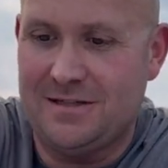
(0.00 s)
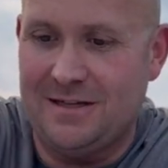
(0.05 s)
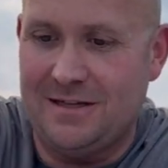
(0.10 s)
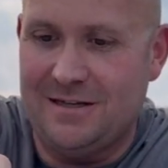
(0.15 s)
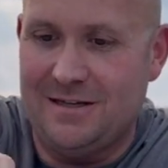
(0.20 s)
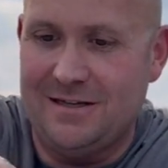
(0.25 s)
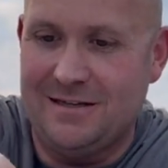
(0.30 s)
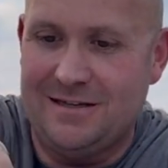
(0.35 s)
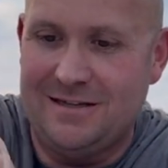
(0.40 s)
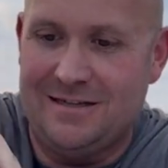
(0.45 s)

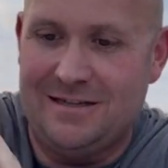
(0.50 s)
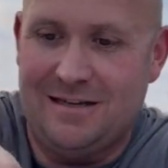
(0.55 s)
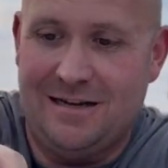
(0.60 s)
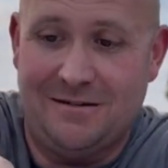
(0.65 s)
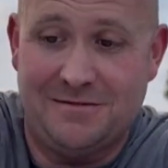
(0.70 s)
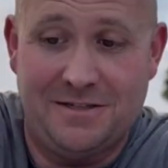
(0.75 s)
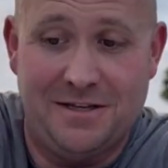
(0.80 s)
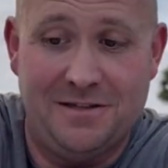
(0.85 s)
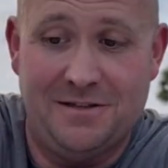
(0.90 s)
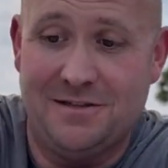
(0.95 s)
and I'll
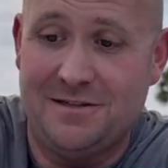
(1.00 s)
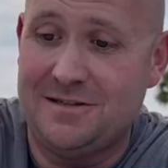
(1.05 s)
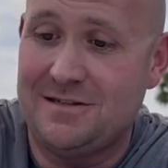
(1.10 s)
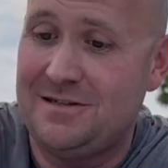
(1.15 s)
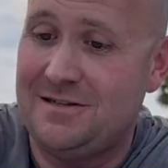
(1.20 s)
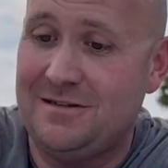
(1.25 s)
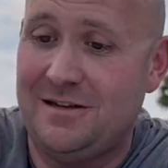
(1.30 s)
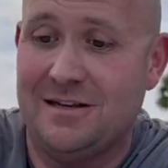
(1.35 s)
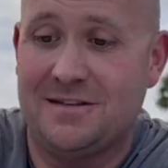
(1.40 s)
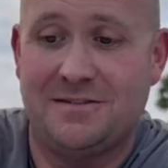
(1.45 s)
tell you
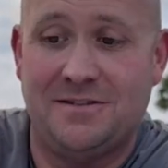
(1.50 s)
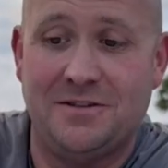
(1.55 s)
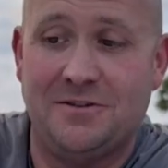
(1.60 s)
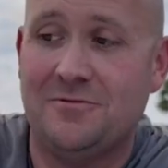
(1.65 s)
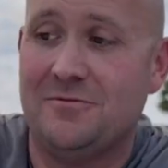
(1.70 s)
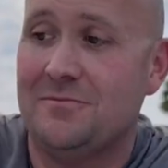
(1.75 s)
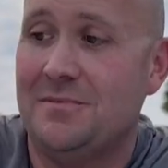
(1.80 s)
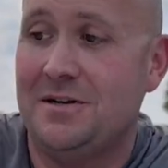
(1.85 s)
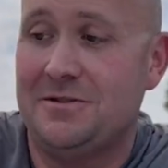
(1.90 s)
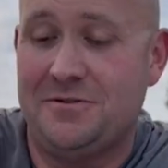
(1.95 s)
this, not a
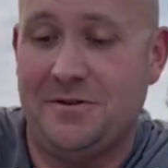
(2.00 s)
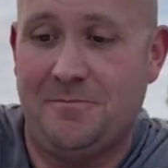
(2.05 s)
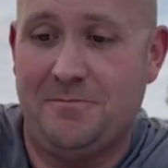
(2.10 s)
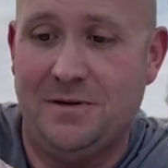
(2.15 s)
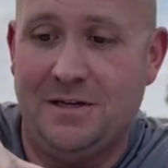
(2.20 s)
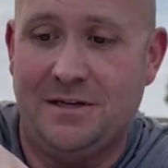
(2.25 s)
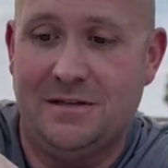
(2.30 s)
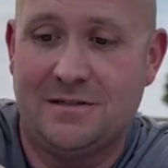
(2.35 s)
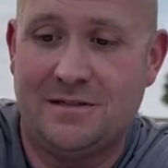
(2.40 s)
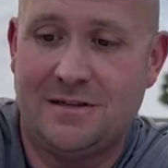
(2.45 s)
single metric
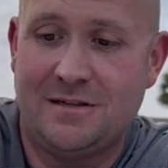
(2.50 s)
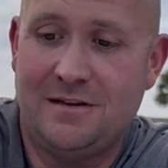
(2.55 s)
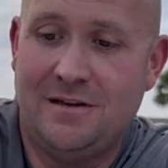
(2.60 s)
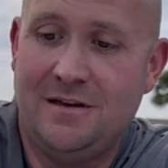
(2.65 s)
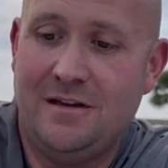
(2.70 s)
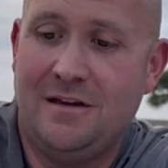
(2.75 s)
piece